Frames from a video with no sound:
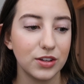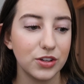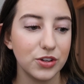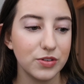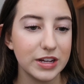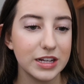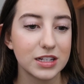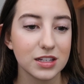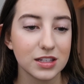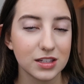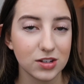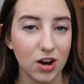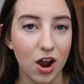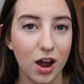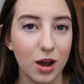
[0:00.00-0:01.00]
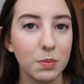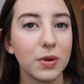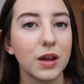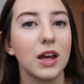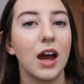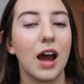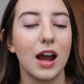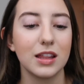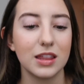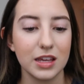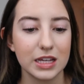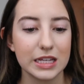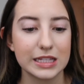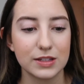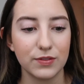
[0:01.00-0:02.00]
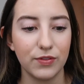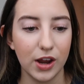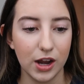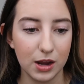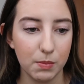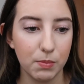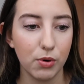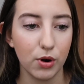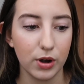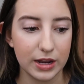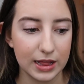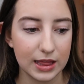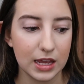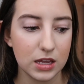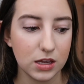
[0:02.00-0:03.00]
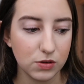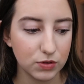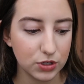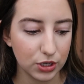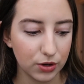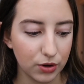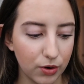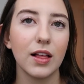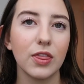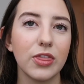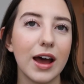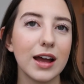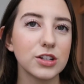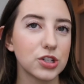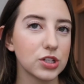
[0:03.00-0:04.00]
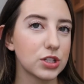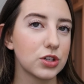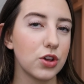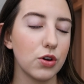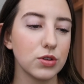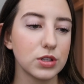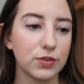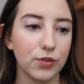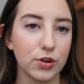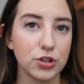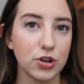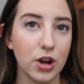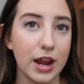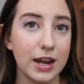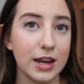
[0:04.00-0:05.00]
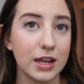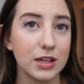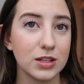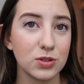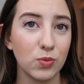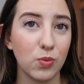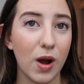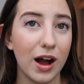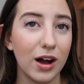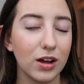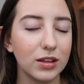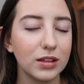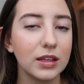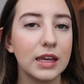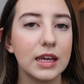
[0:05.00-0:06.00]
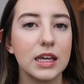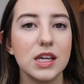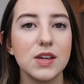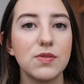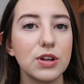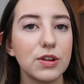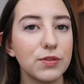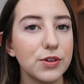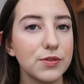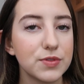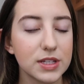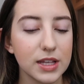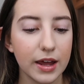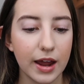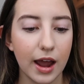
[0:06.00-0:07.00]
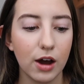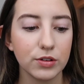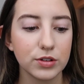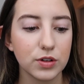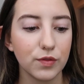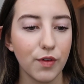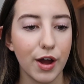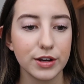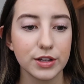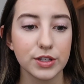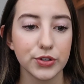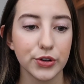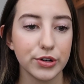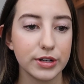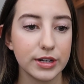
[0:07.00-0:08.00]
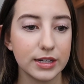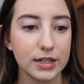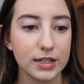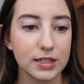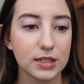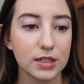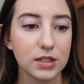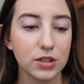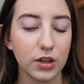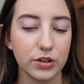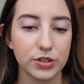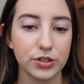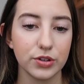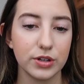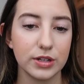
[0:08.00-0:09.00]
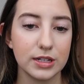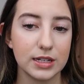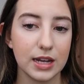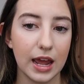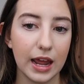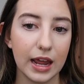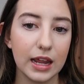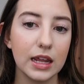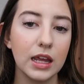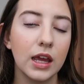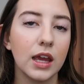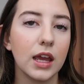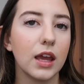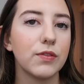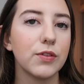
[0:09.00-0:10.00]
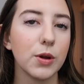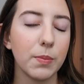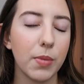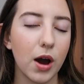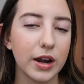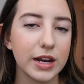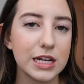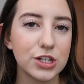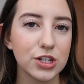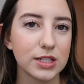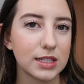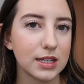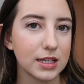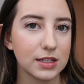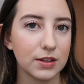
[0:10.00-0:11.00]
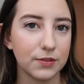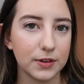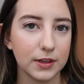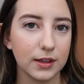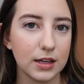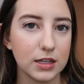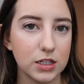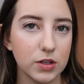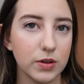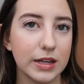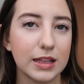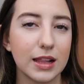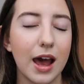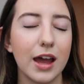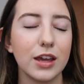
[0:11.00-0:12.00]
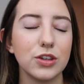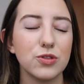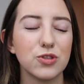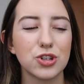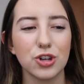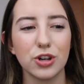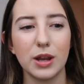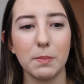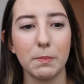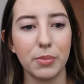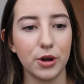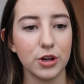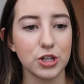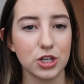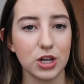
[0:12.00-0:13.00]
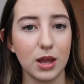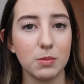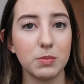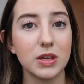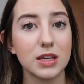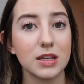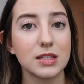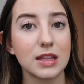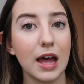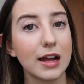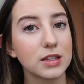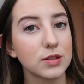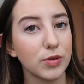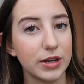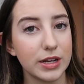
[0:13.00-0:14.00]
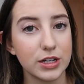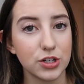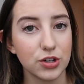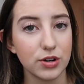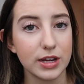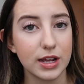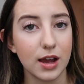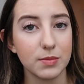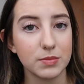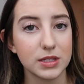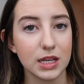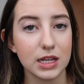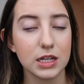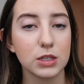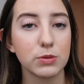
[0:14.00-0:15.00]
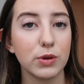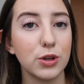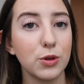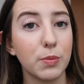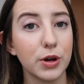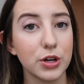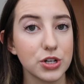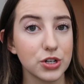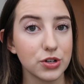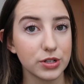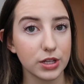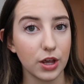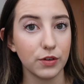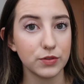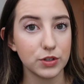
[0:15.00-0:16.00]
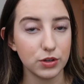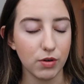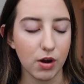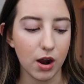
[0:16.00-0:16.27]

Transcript: you need to stop, I think it's very important that you do. That just goes for training as well. Even if you've set out to run a certain distance on a certain day, if your body just doesn't feel like doing that, you shouldn't push it, because that's when injury comes in, is when you push yourself too